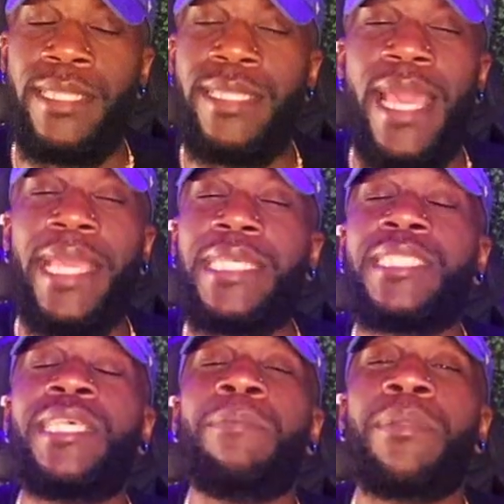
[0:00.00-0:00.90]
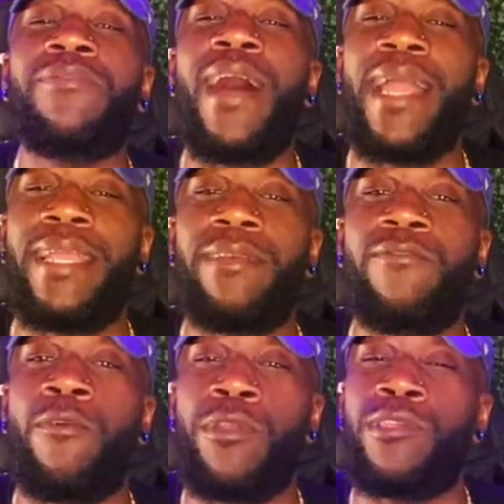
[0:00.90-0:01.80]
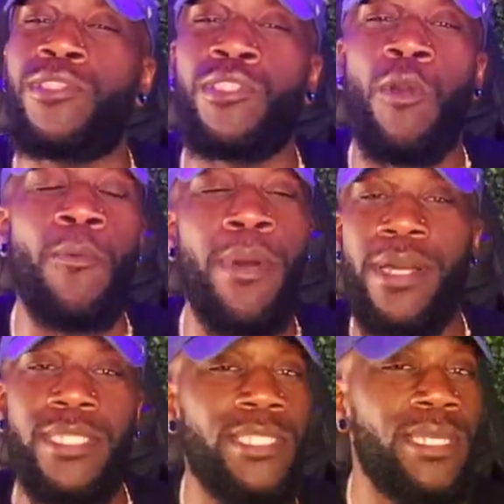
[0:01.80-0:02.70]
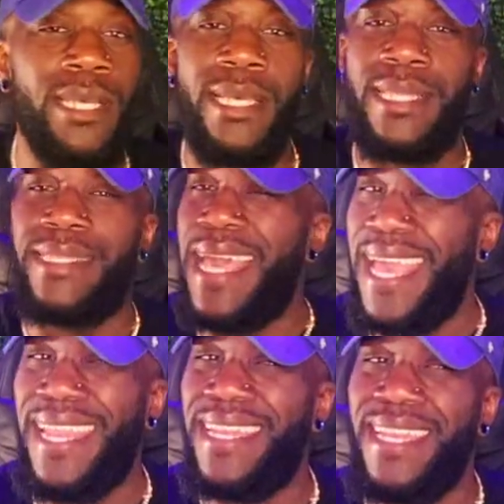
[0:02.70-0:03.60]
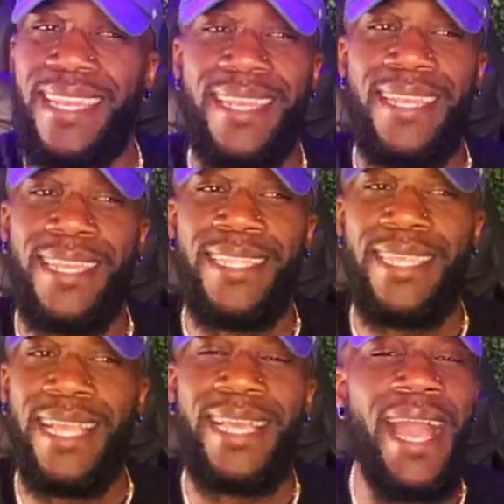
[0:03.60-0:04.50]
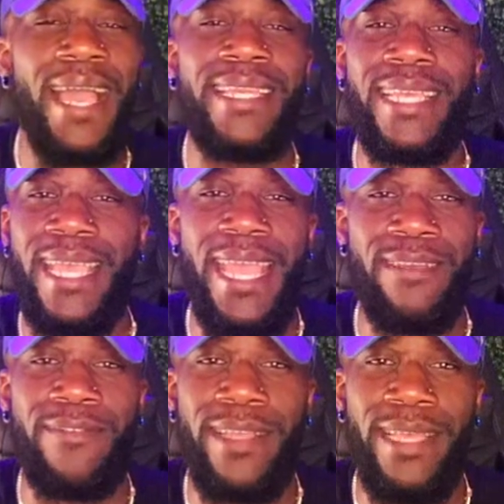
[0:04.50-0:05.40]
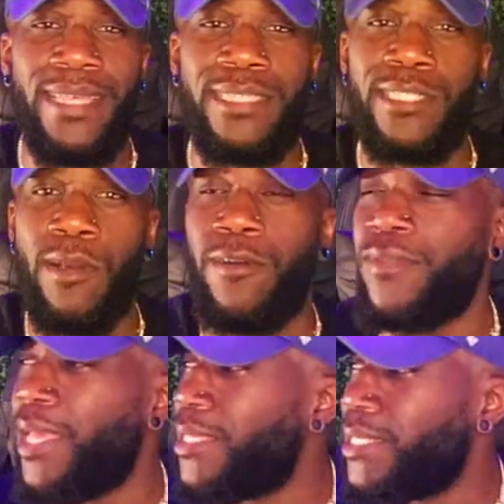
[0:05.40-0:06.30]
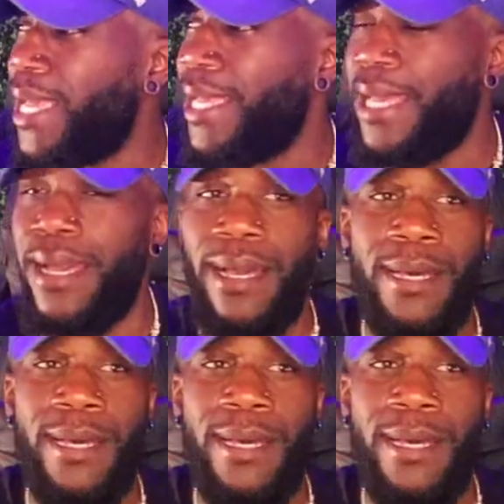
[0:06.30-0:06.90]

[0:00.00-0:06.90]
they simplify it for you so much that you kind of can't forget. So if they say,